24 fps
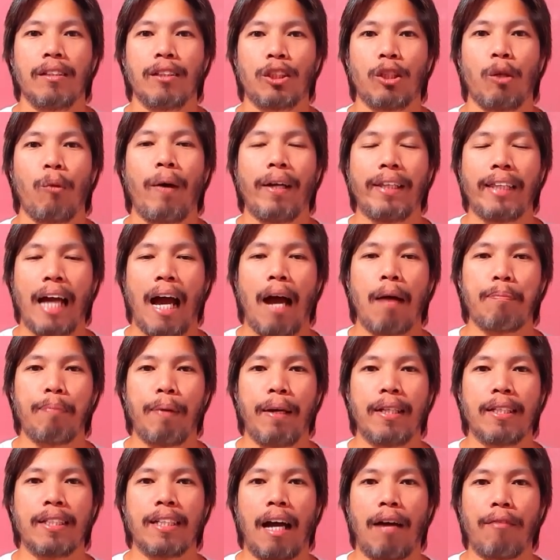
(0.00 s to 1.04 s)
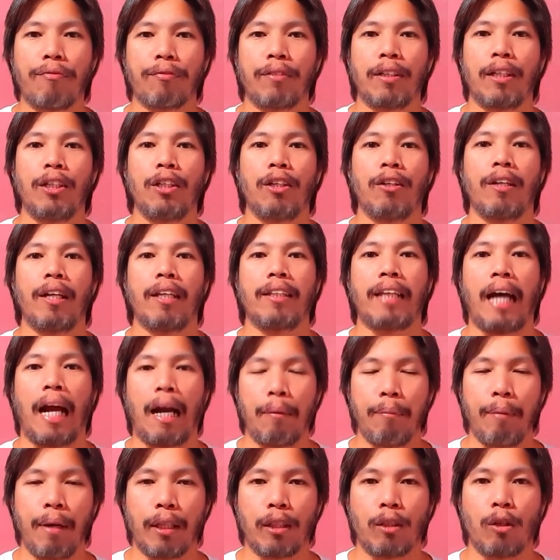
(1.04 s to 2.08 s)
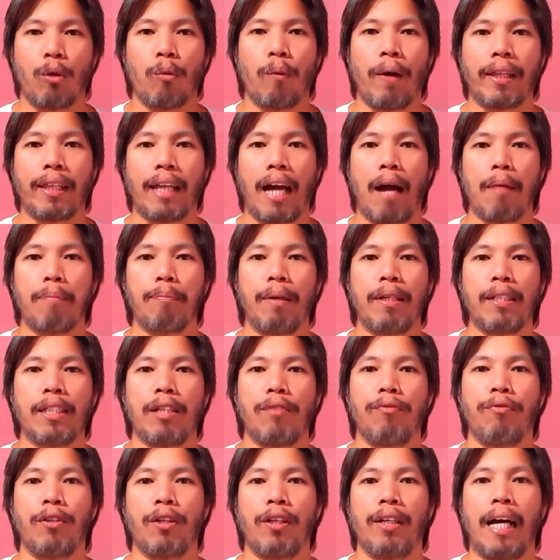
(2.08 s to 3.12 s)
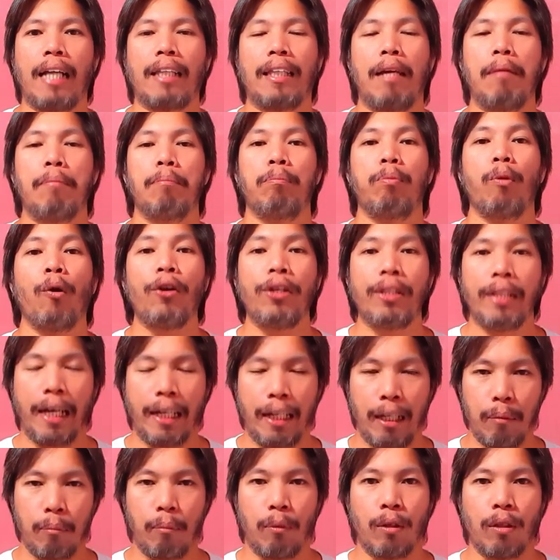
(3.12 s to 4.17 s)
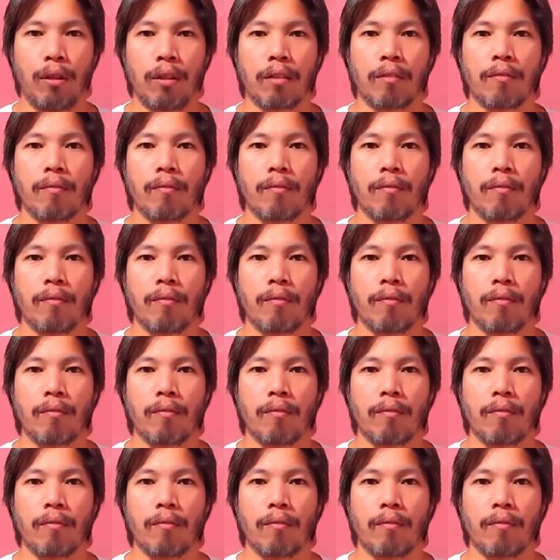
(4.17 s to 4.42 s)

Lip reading: So what happens after your retirement, or what happens if you're not employed anymore?